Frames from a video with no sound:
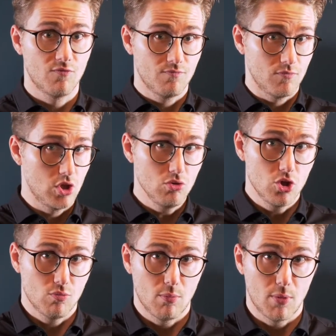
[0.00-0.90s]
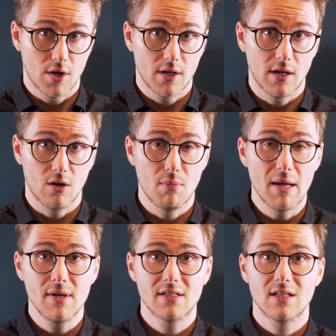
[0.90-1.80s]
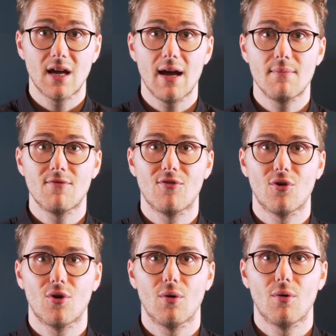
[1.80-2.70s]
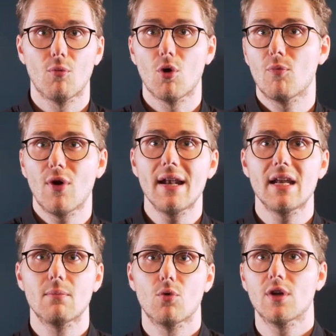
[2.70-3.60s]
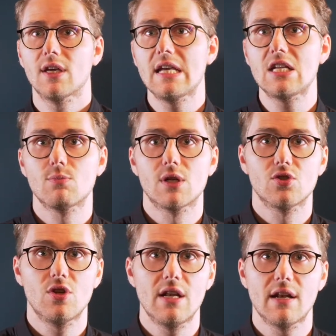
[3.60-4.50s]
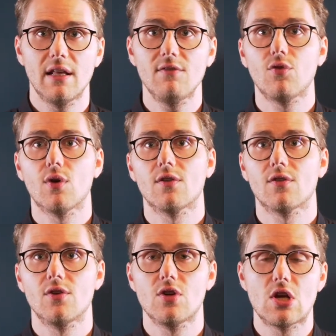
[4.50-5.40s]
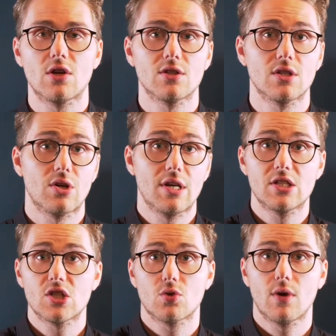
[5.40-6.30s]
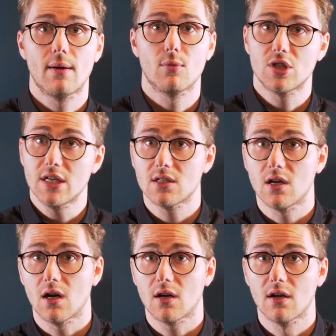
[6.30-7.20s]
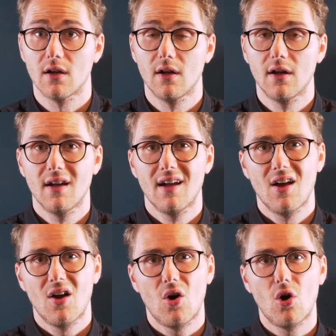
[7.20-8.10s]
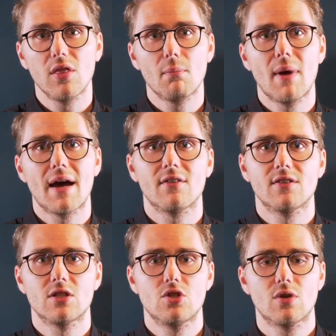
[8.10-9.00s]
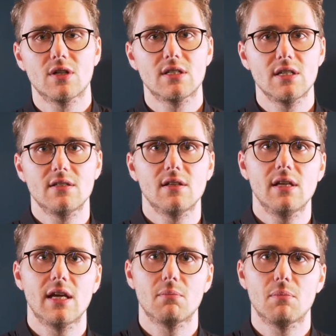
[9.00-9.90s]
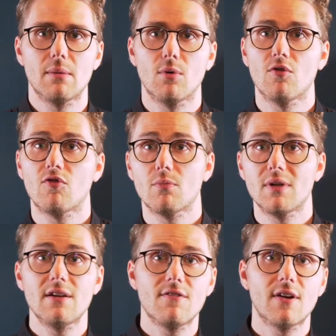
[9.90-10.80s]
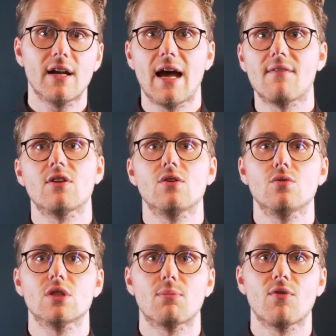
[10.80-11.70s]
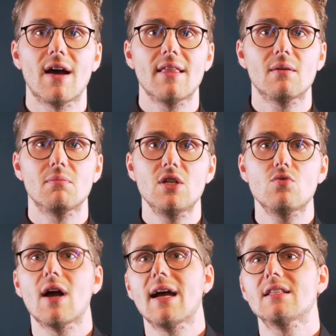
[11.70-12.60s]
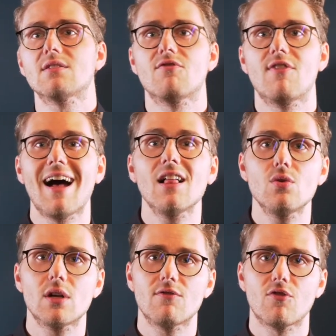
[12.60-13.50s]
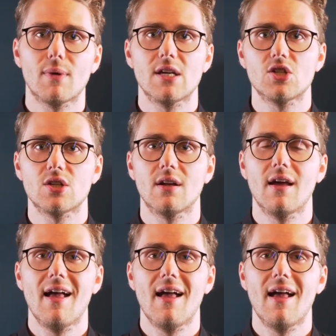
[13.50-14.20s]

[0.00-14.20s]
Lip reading: YouTube remarketing. Or maybe it's time for more branding, more engagement. So you need an influencer, and you can consider Instagram or TikTok. All that matters is that you consistently hit people from different avenues and provide them new kinds of value and information.